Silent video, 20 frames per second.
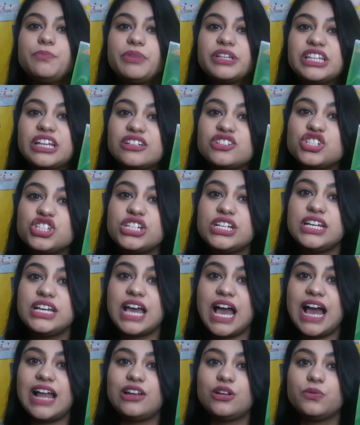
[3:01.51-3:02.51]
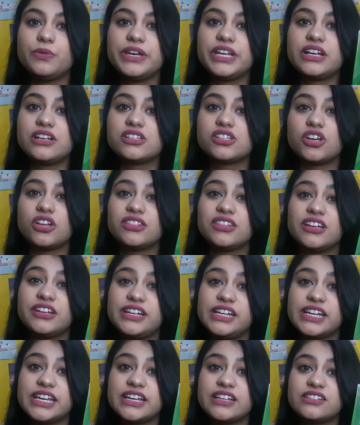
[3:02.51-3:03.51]
the Patanjali Aloe Vera
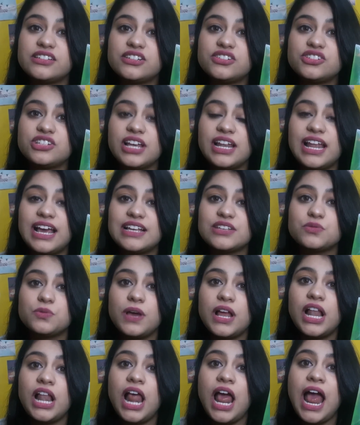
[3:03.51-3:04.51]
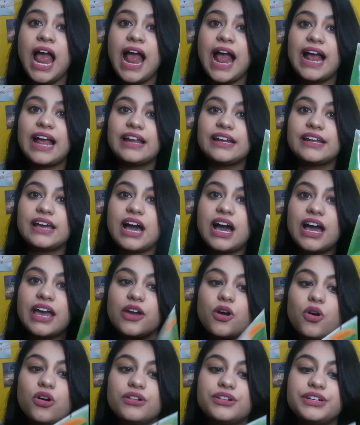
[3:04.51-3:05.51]
Sandarya Kesar Gel as well, and
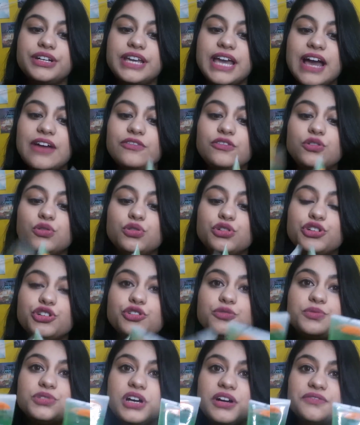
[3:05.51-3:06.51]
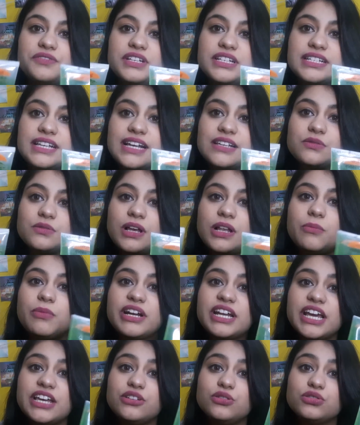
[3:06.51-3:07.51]
I already have 2 tubes of this as well,
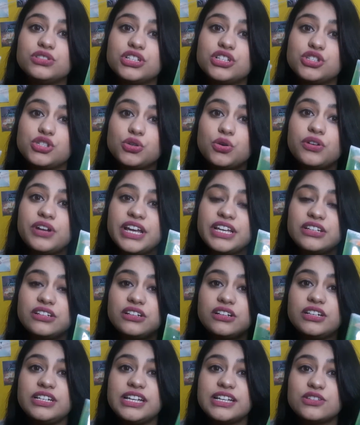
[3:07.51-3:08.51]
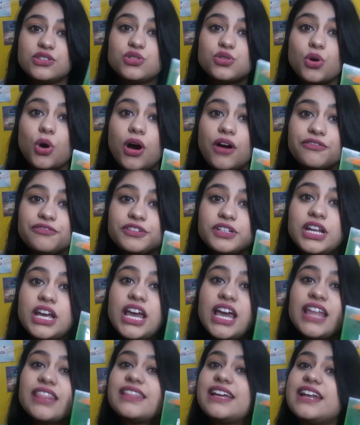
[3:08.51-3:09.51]
but I use it so regularly and so often
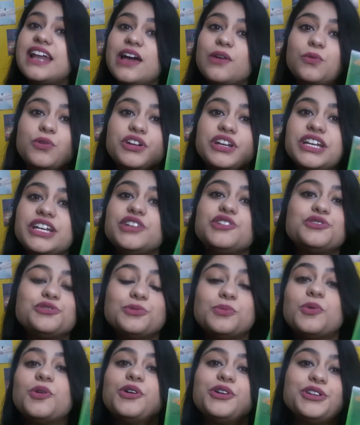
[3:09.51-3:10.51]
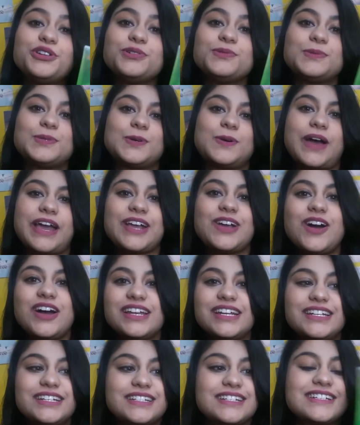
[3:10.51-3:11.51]
that I would need 2 more tubes, so I
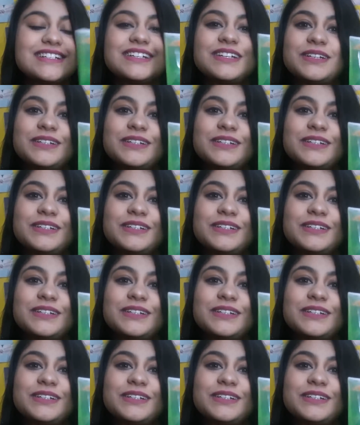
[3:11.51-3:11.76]
got it.